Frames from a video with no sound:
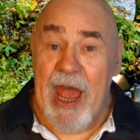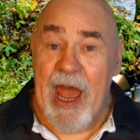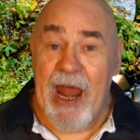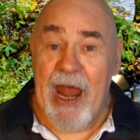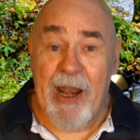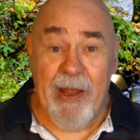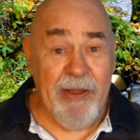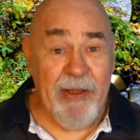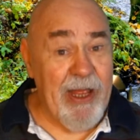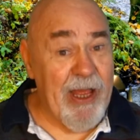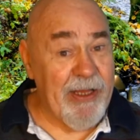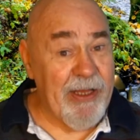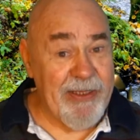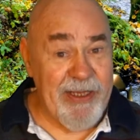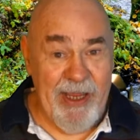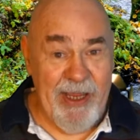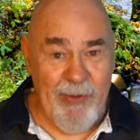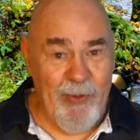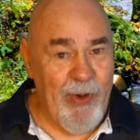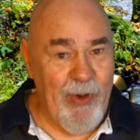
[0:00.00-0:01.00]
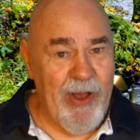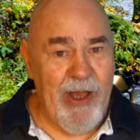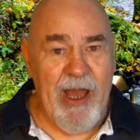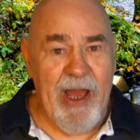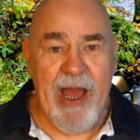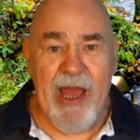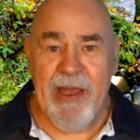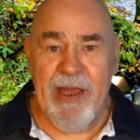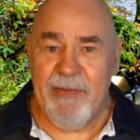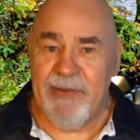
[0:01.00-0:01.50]
And I'll tell you what,
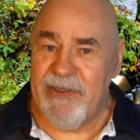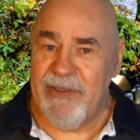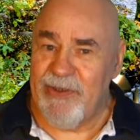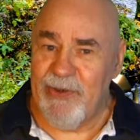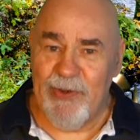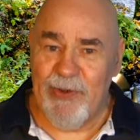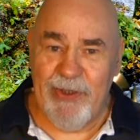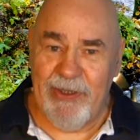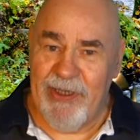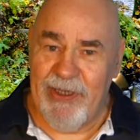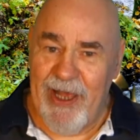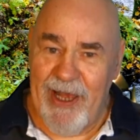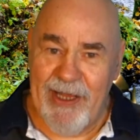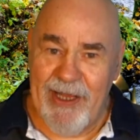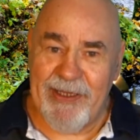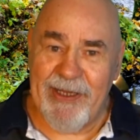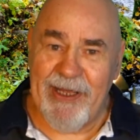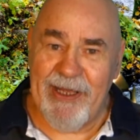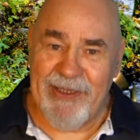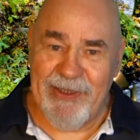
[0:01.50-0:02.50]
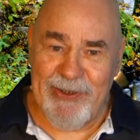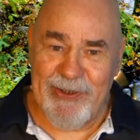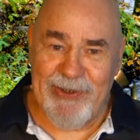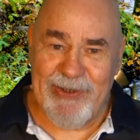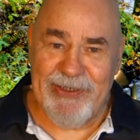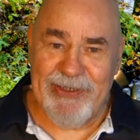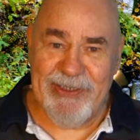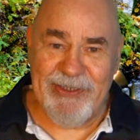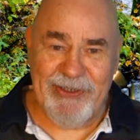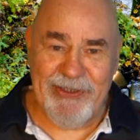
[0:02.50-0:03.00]
I am so glad I
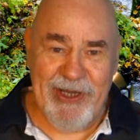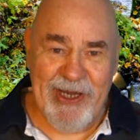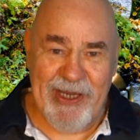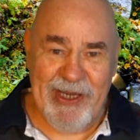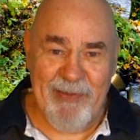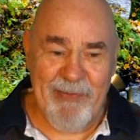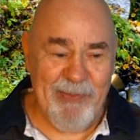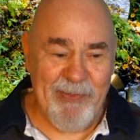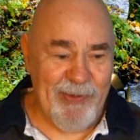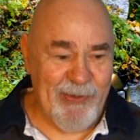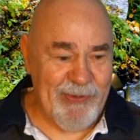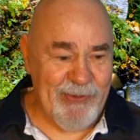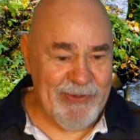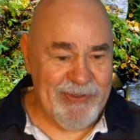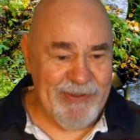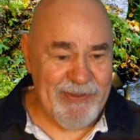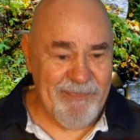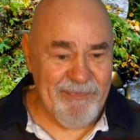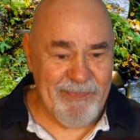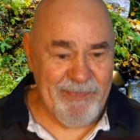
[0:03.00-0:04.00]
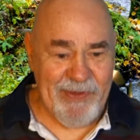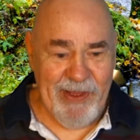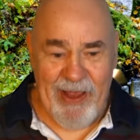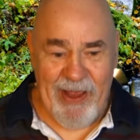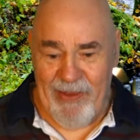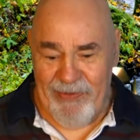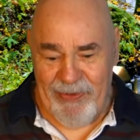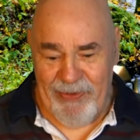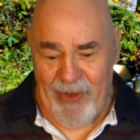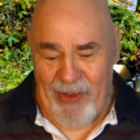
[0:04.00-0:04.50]
used the trekking poles.
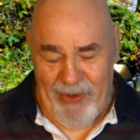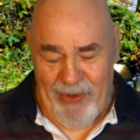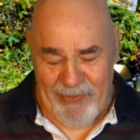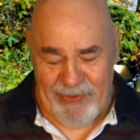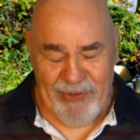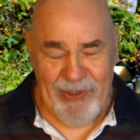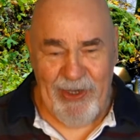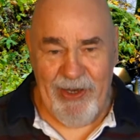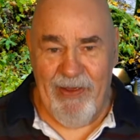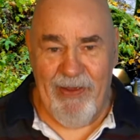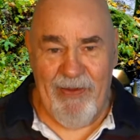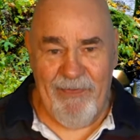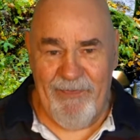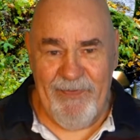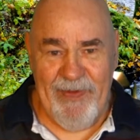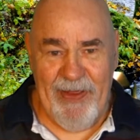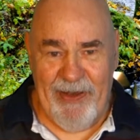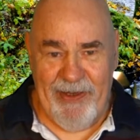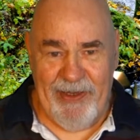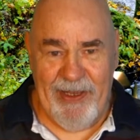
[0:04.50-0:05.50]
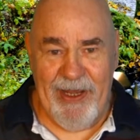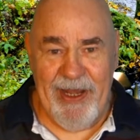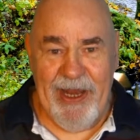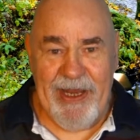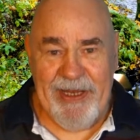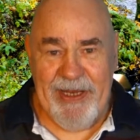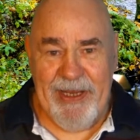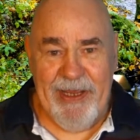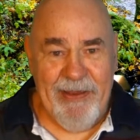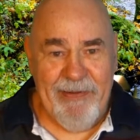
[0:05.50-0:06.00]
I felt like an
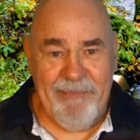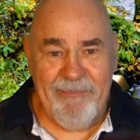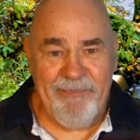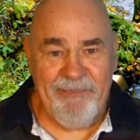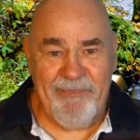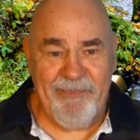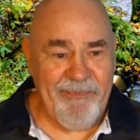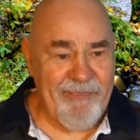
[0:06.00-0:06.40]
idiot.